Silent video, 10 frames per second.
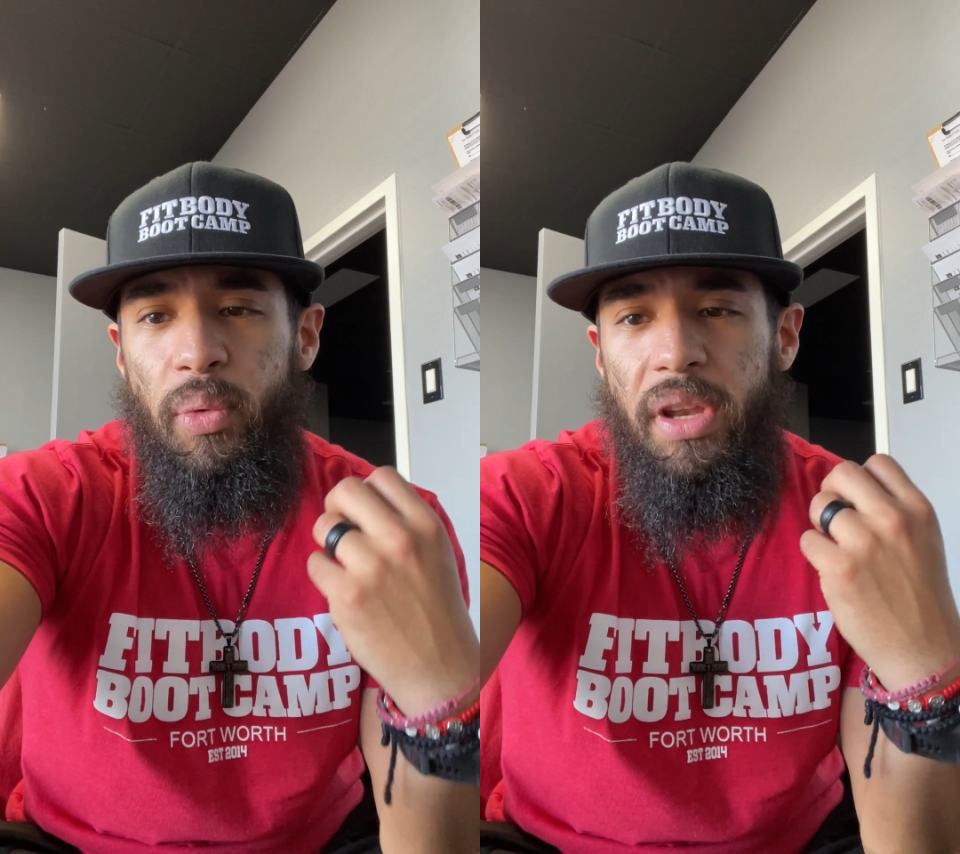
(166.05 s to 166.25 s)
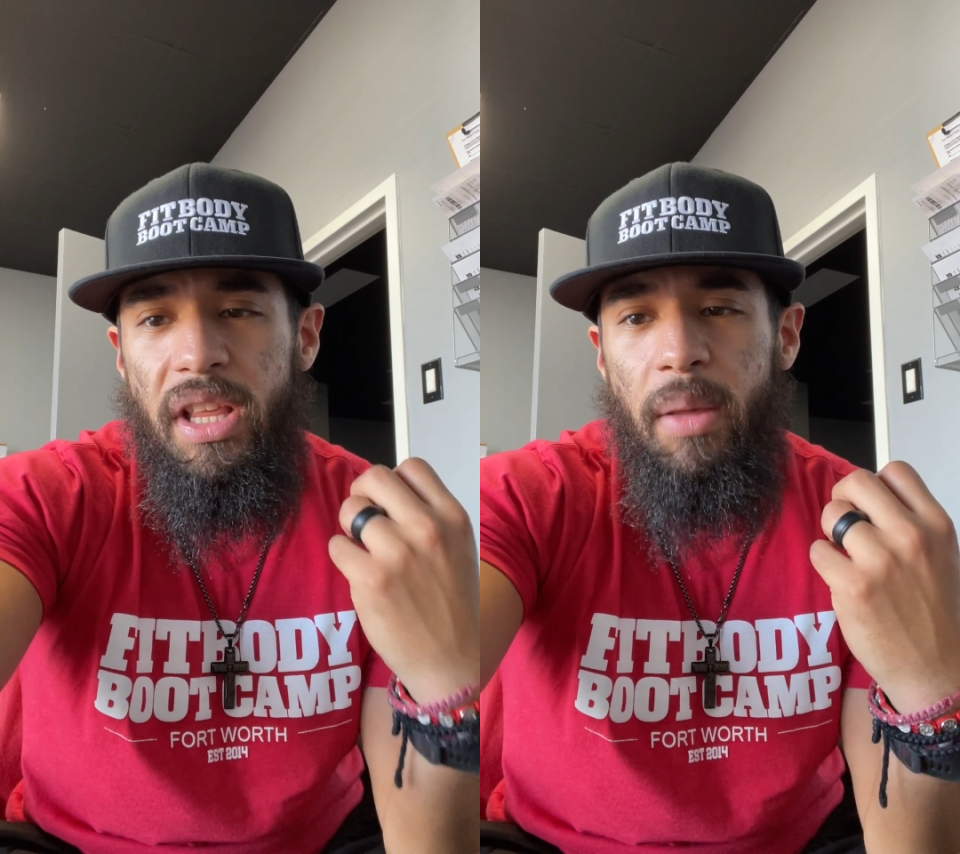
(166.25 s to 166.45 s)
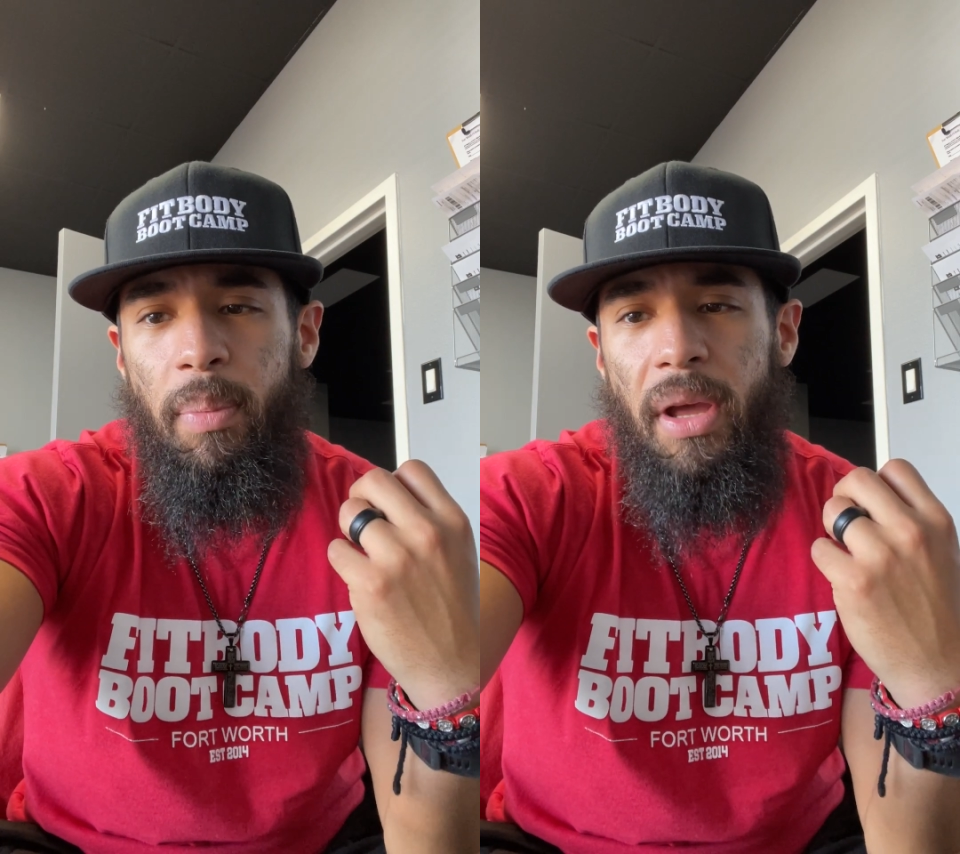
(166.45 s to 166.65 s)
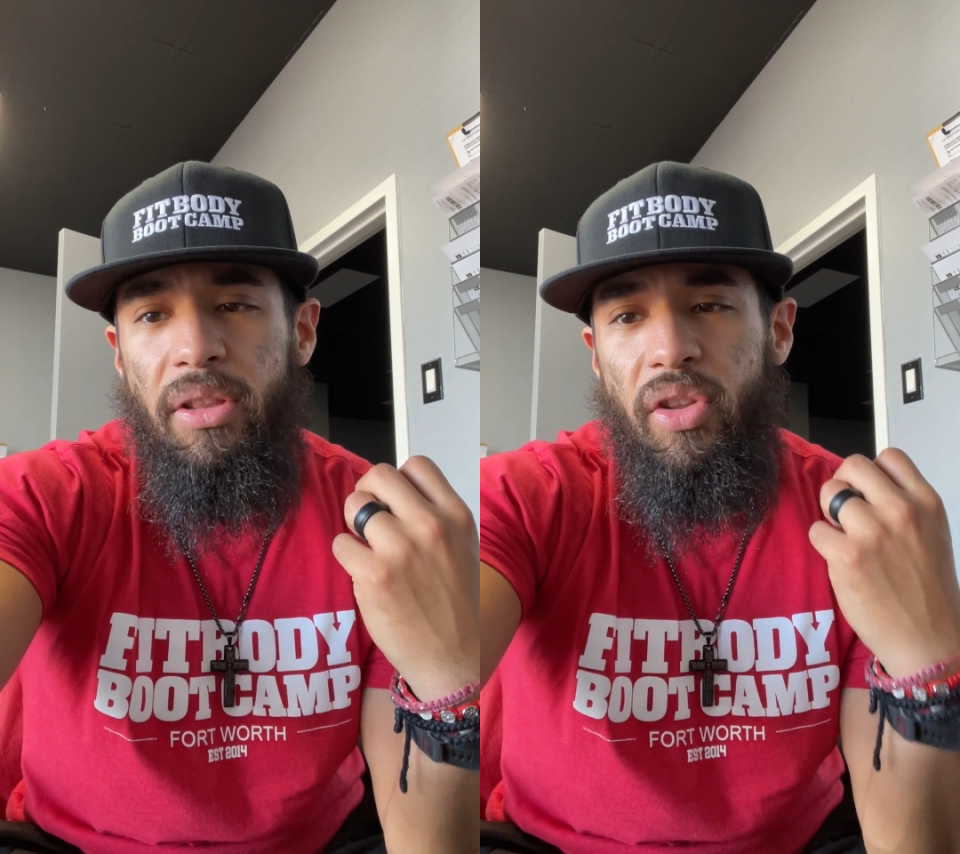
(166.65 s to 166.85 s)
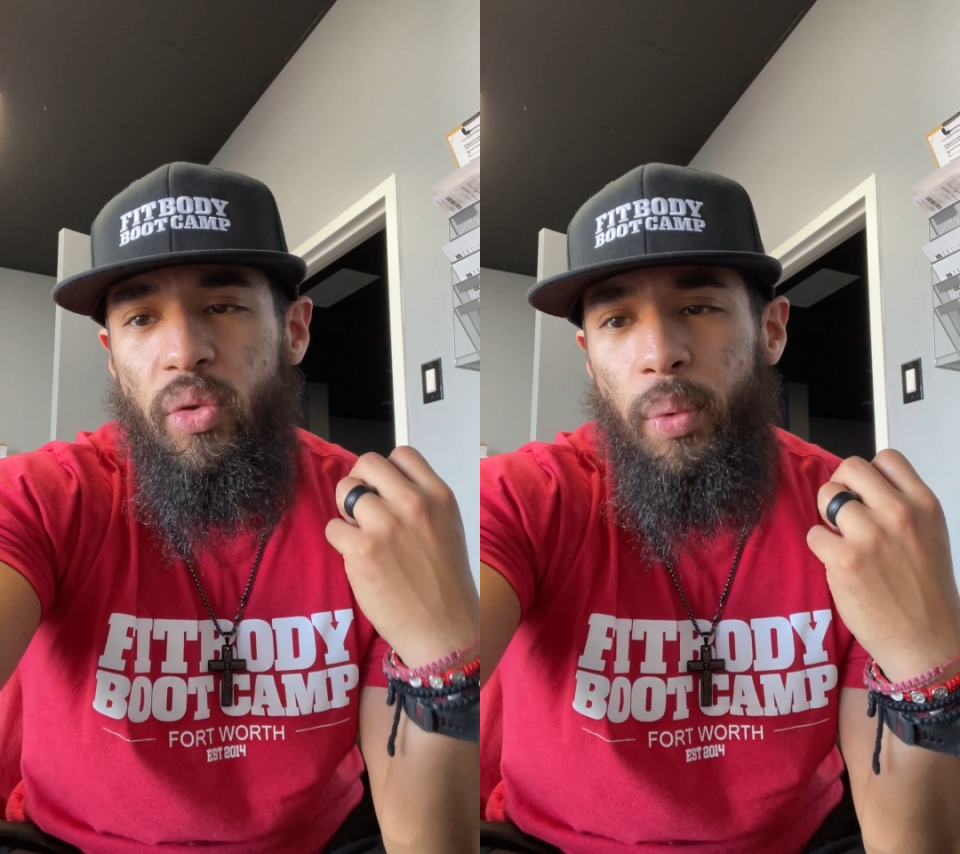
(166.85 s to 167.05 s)
we
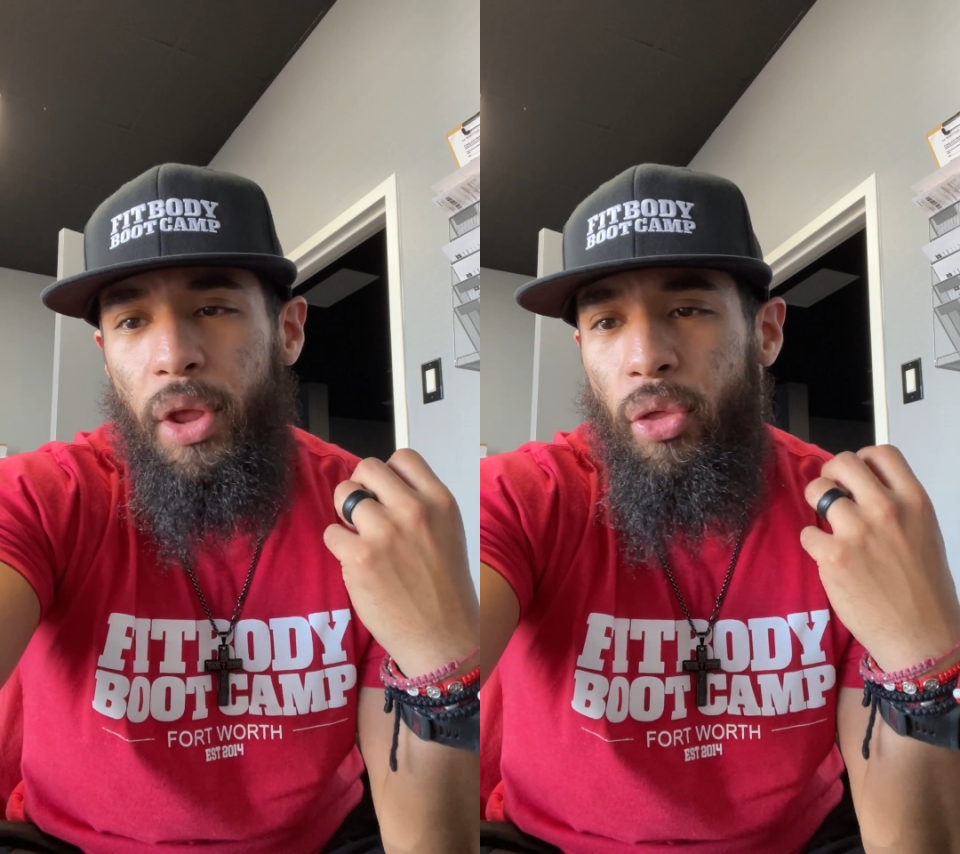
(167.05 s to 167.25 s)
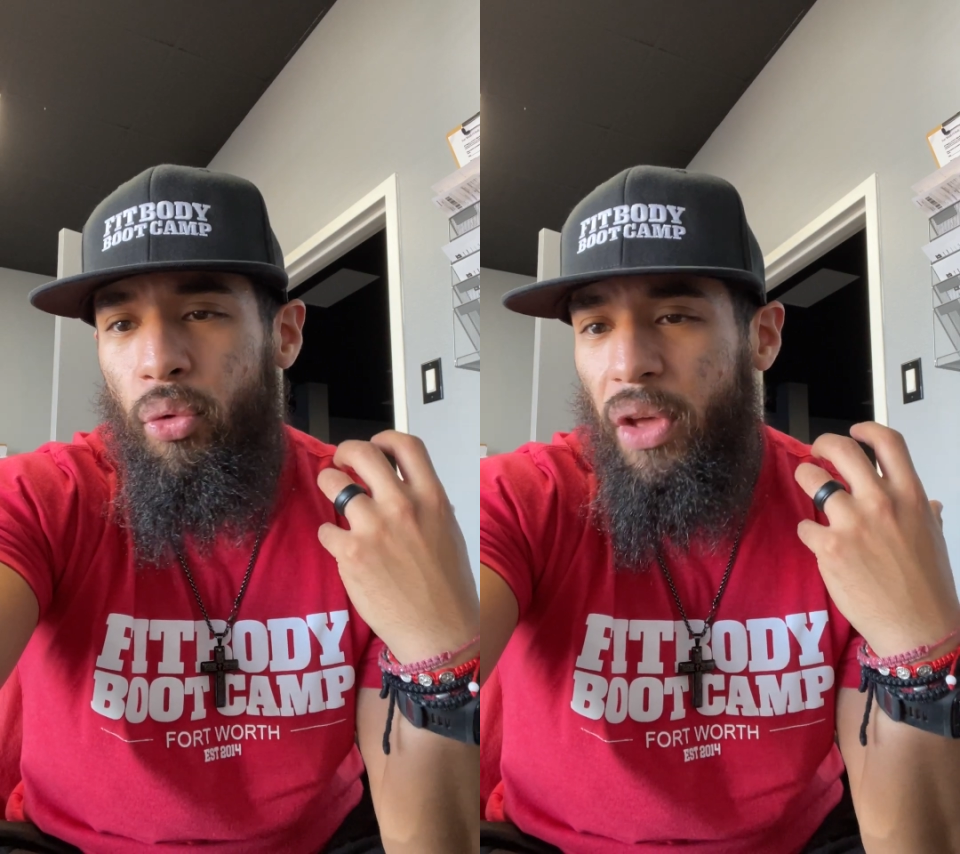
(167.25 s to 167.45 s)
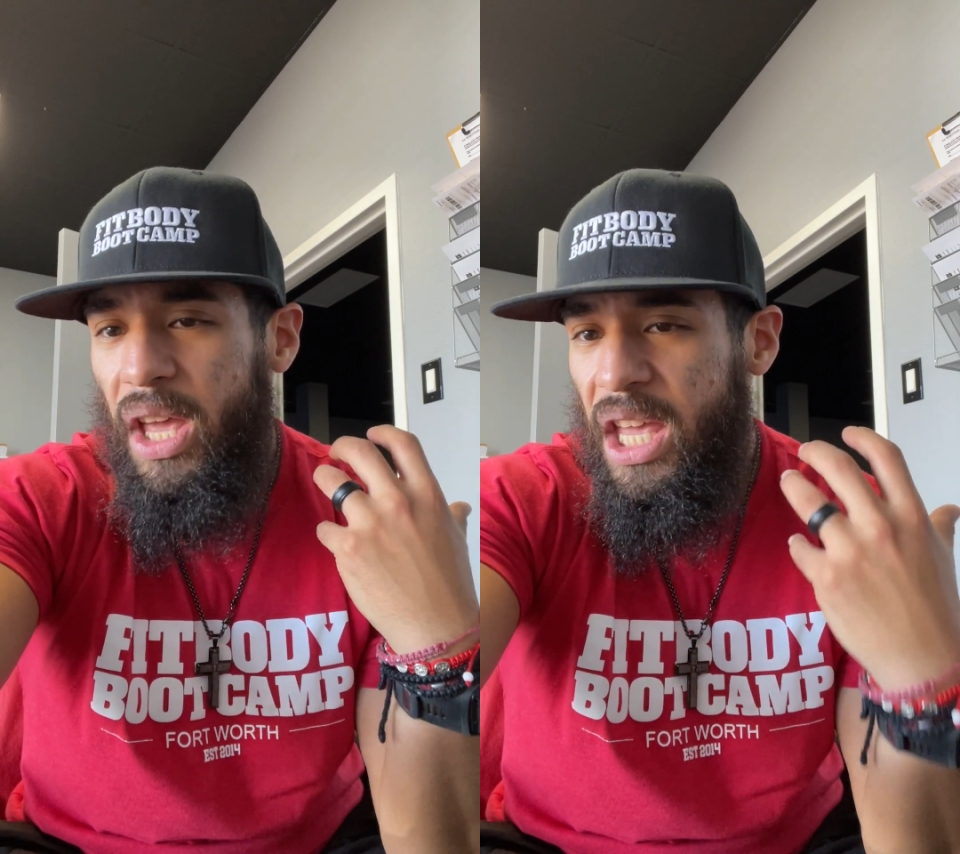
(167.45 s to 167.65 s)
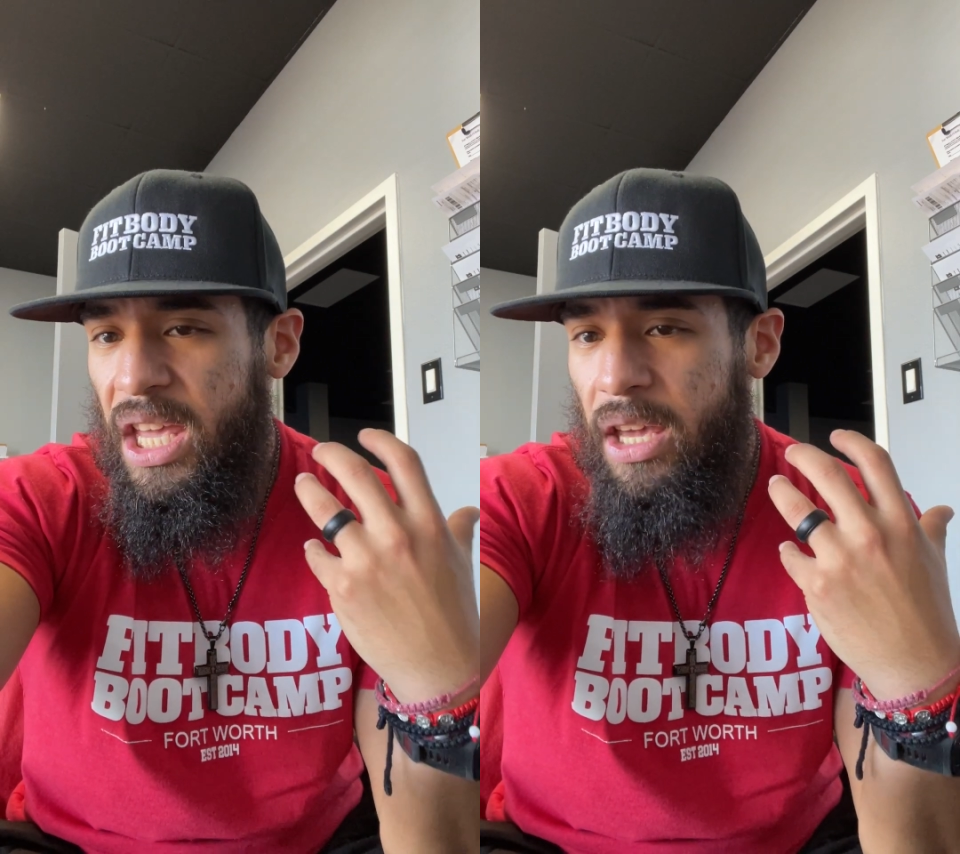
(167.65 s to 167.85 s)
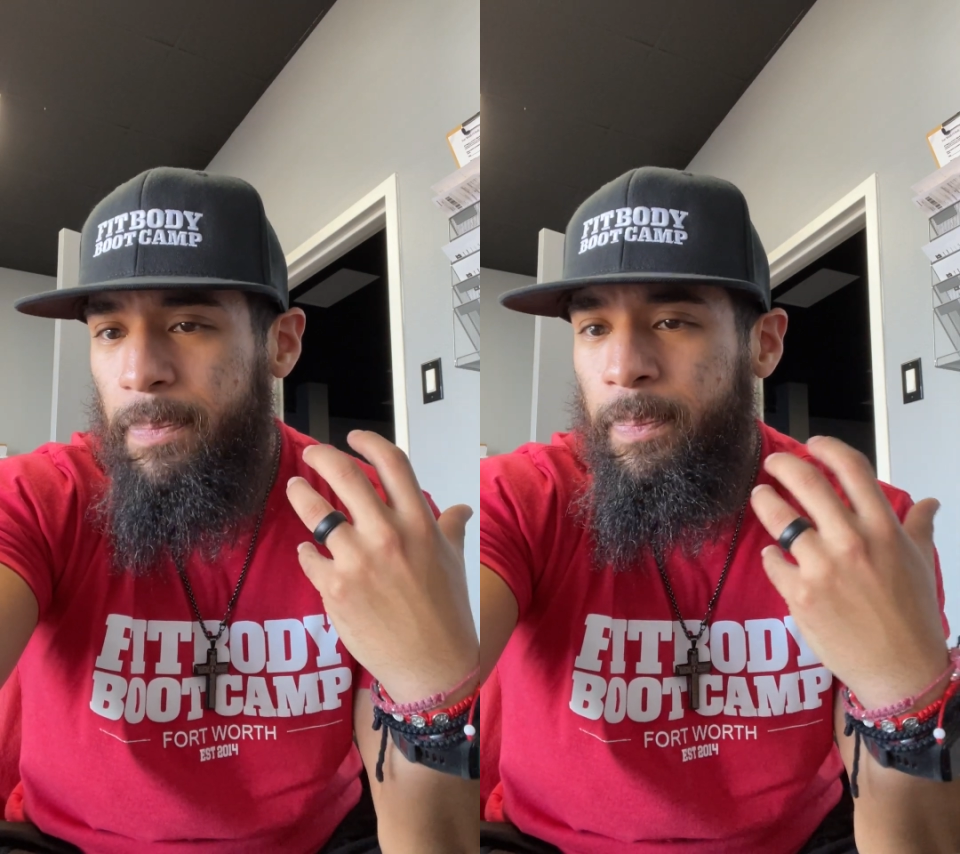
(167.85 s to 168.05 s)
dissipate the sweat through the
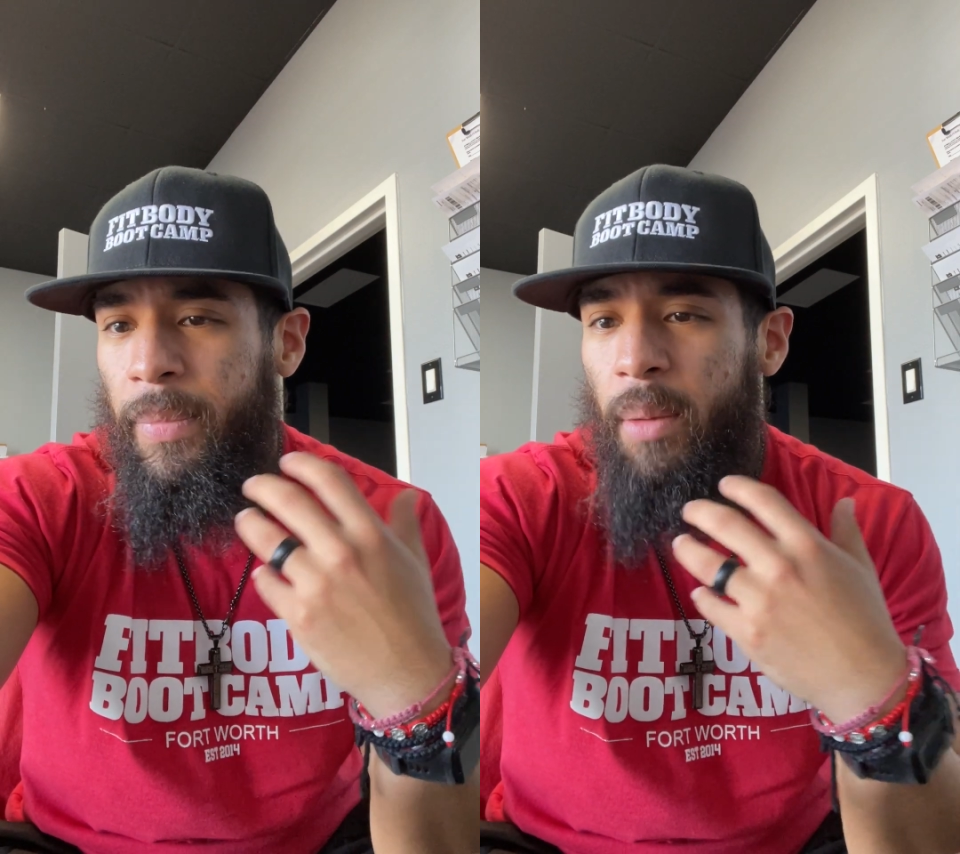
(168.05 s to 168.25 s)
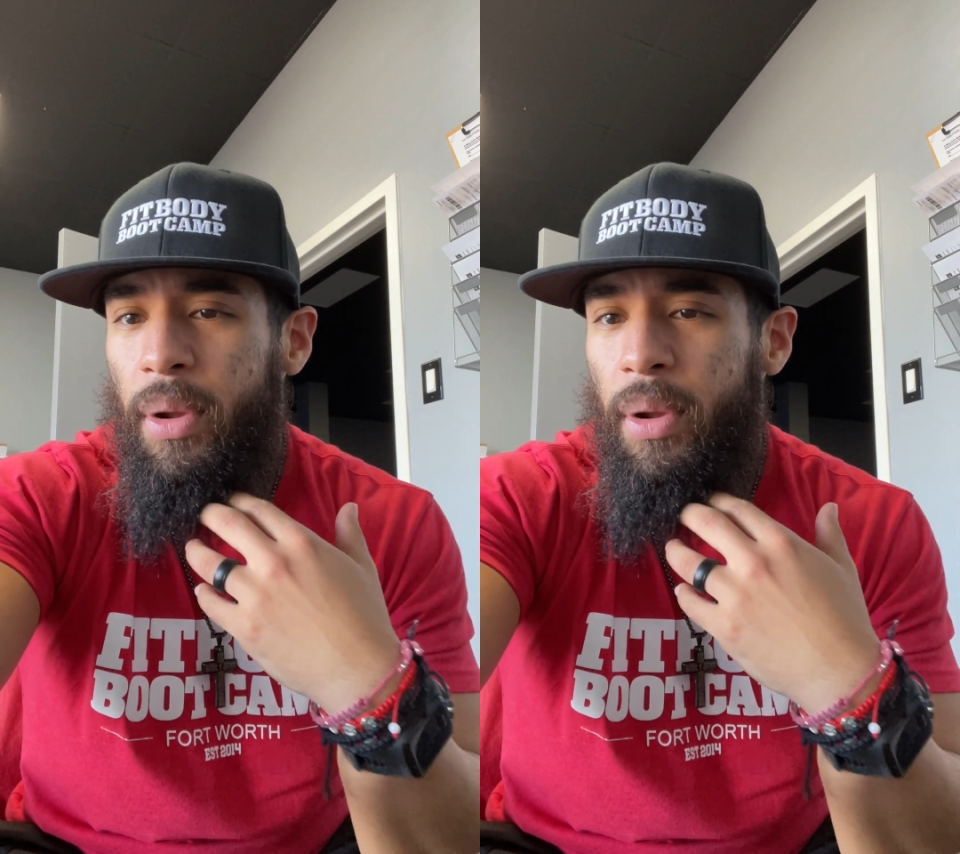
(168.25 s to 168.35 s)
heat,